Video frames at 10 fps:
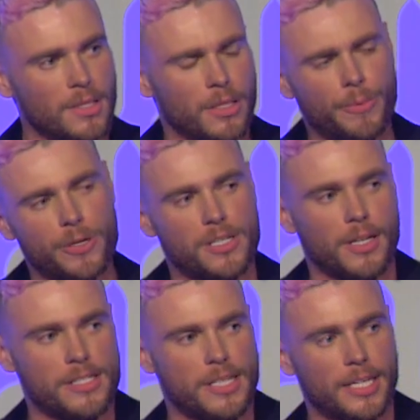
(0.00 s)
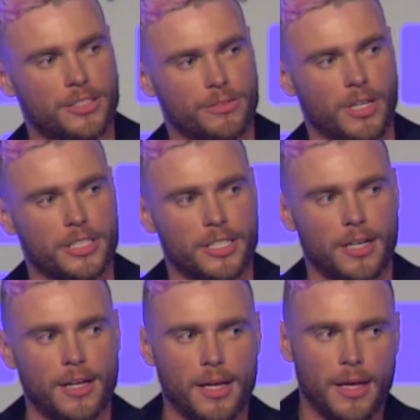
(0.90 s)
The person on stage in Russia
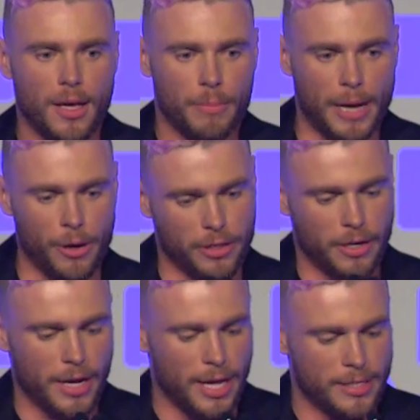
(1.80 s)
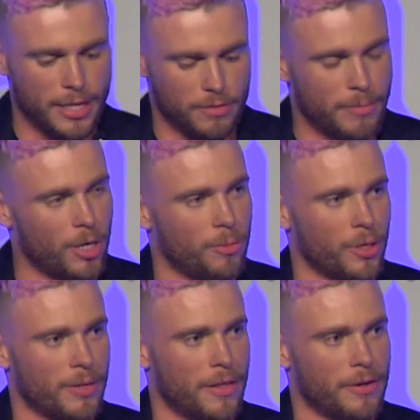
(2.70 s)
bowing their head to have a medal put
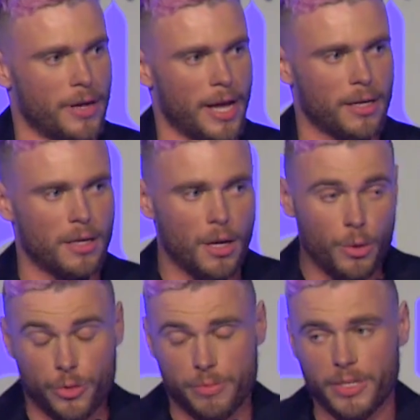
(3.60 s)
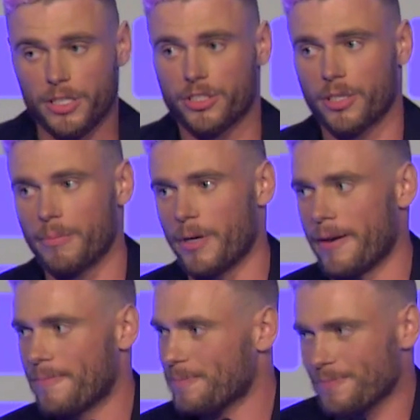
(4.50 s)
around their neck was me, sure,
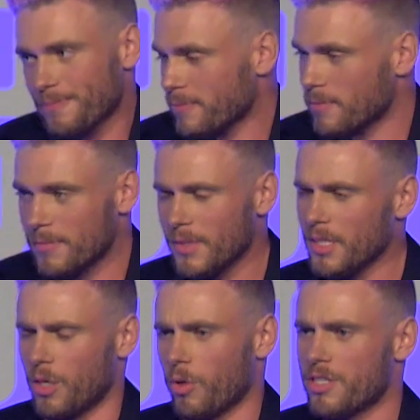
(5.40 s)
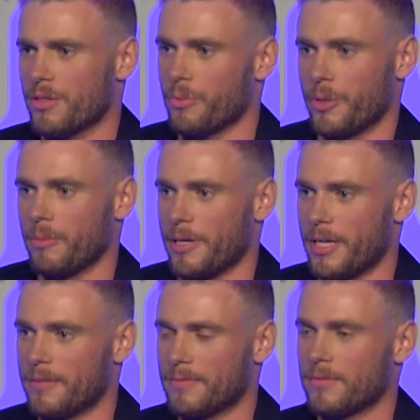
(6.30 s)
but it wasn't the real
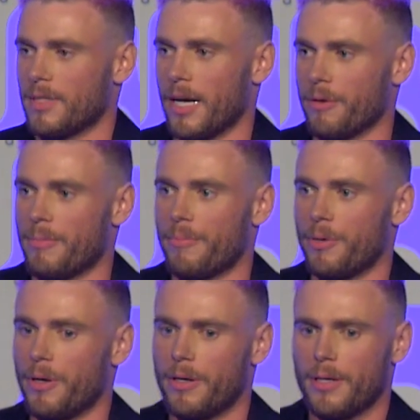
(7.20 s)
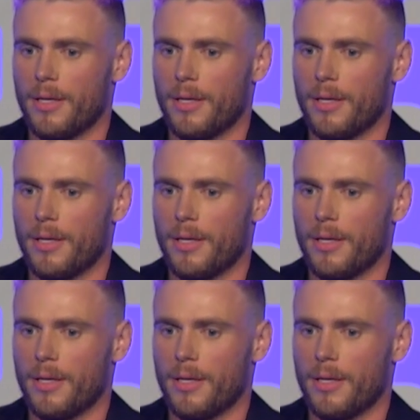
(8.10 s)
me. I remember